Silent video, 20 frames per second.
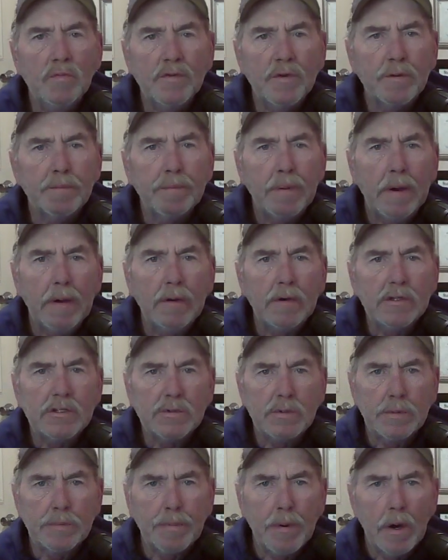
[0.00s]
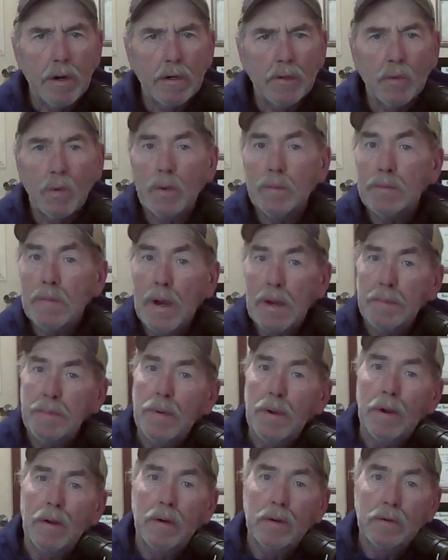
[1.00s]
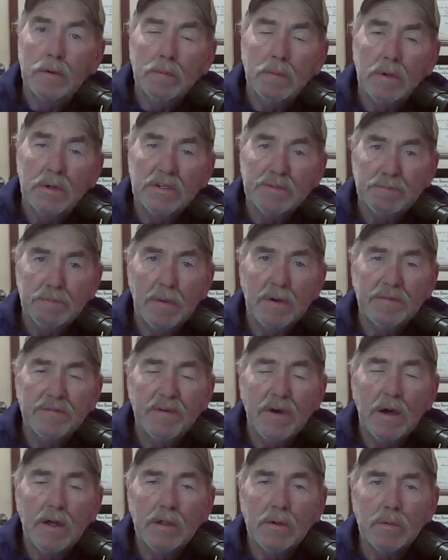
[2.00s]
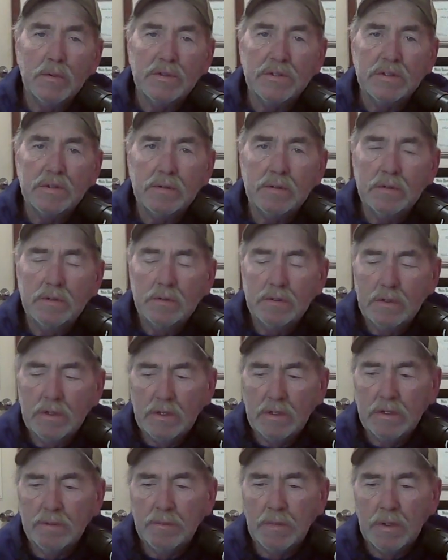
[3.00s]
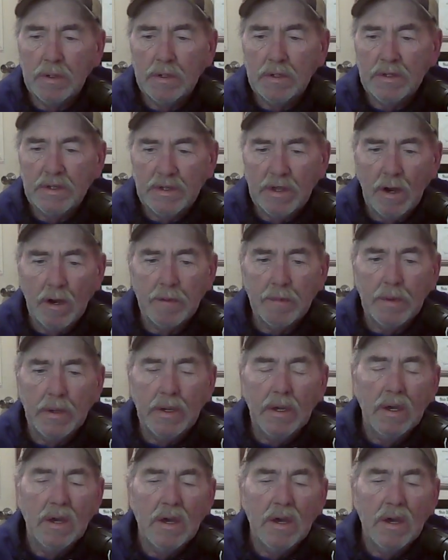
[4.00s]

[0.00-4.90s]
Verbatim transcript: Their parents were part of what my parent, my, my father was a, uh, in the in the army,